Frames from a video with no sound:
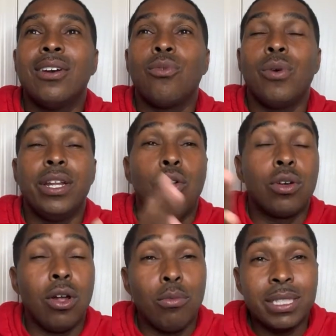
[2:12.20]
Went to
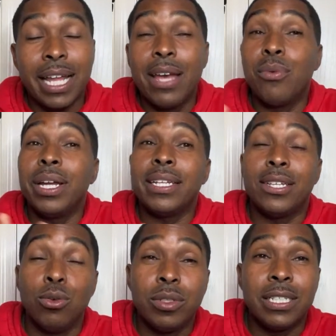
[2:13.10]
Oklahoma State, went to
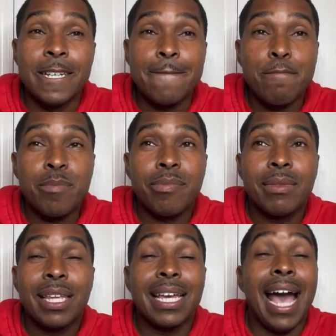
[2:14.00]
Houston,
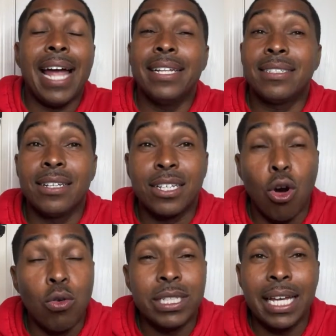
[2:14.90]
got into the
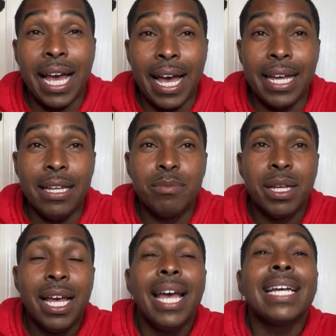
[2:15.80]
coaching game.
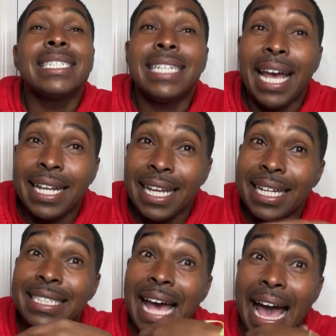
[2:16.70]
Check
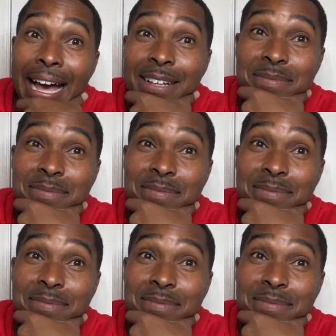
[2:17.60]
this out.